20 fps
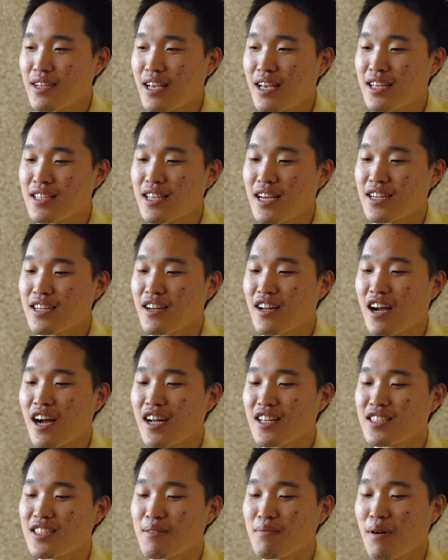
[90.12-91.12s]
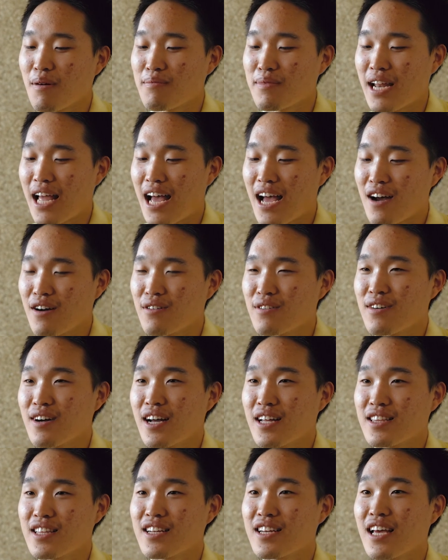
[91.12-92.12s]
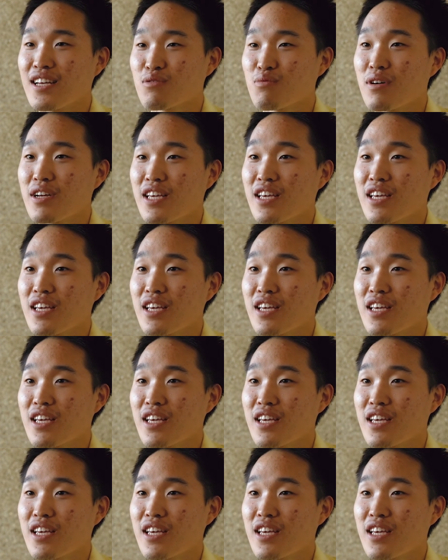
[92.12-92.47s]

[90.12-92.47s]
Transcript: it's like the concept of now. I think that's what